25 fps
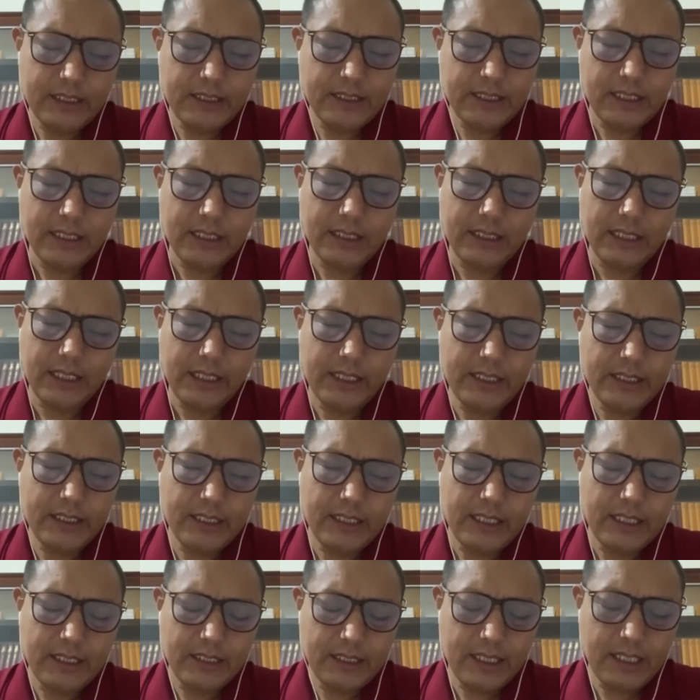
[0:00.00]
about the
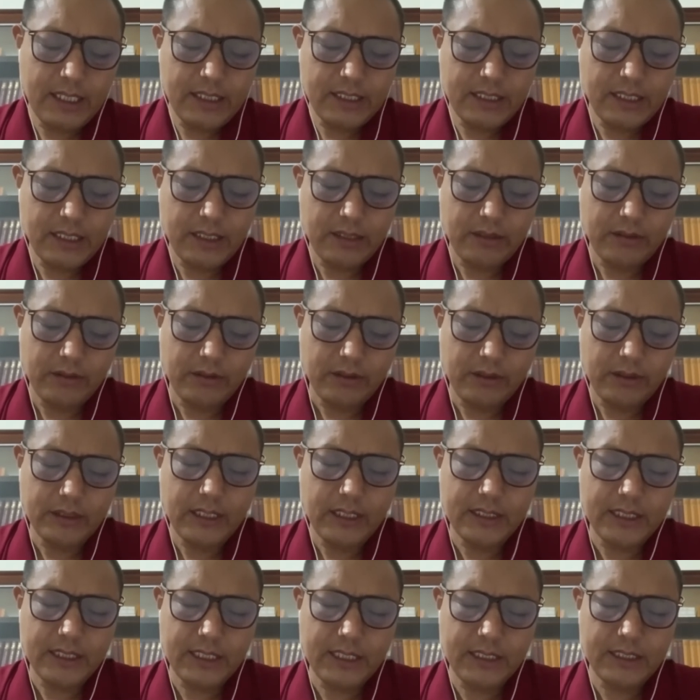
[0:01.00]
subject that
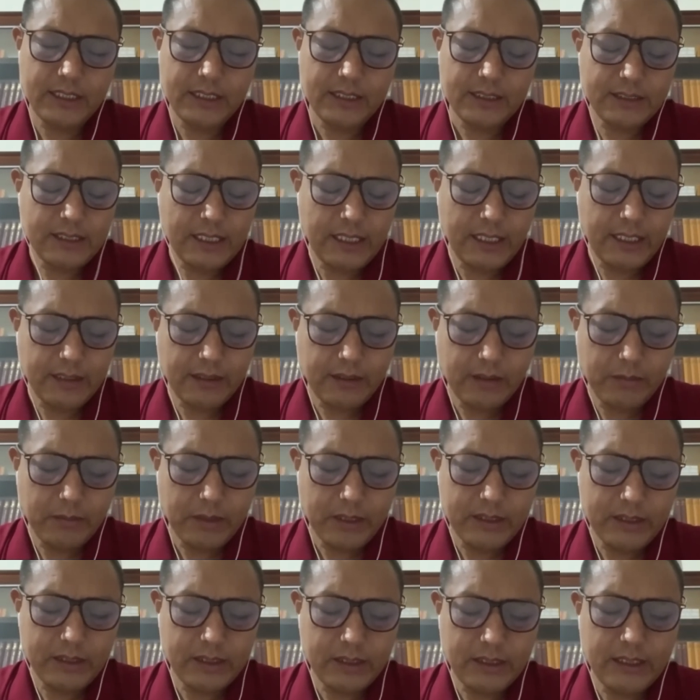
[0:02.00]
you are
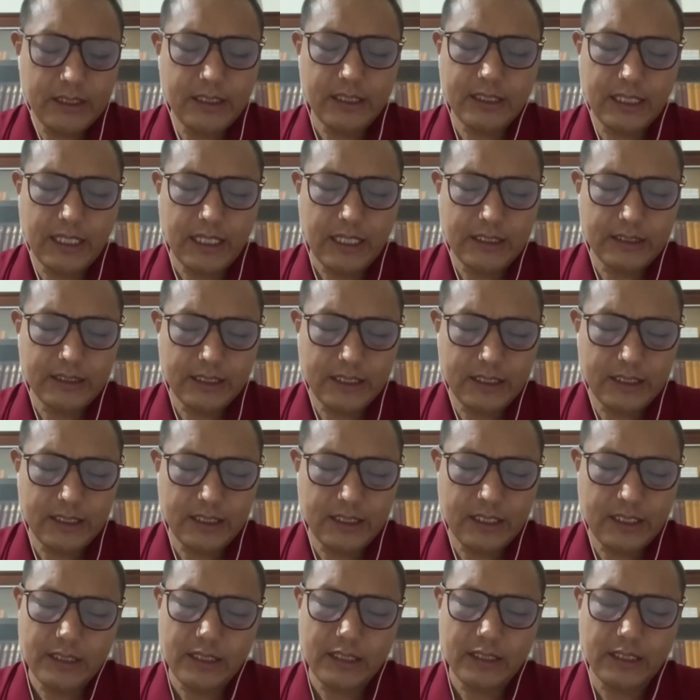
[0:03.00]
meditating upon.
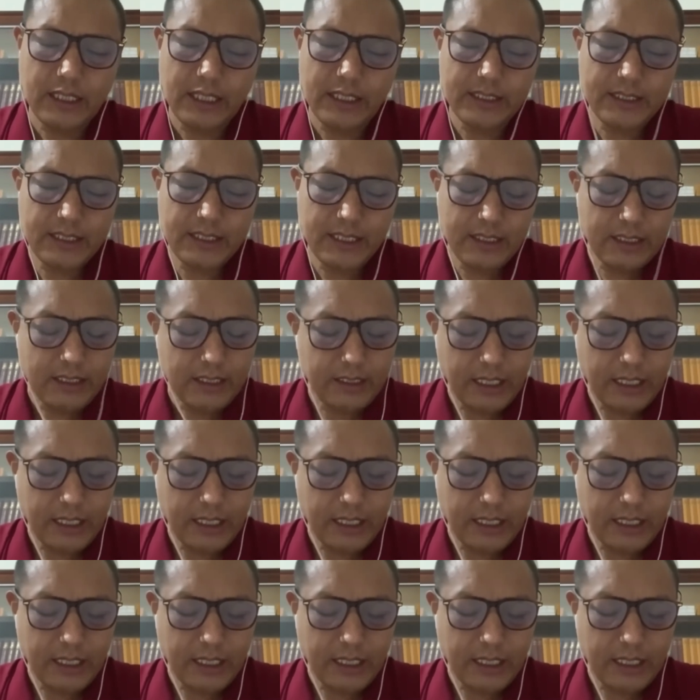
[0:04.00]
Okay.